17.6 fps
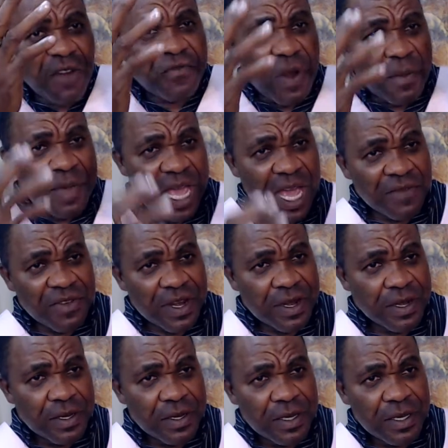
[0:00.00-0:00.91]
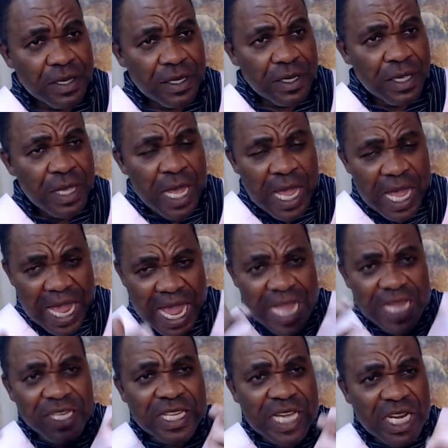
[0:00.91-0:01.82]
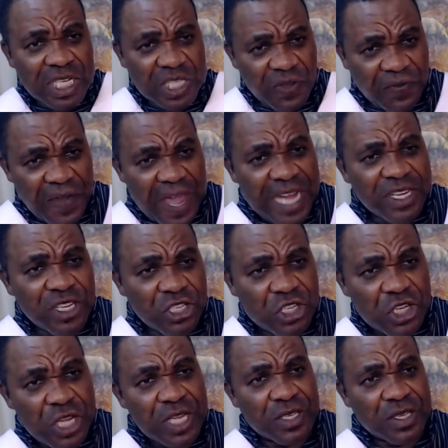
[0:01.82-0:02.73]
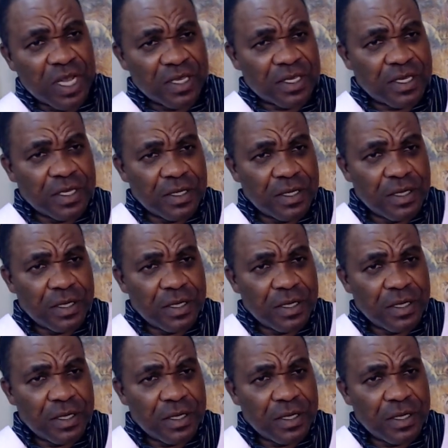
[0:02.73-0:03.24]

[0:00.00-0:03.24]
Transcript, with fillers: from heaven. Angels fed Jesus.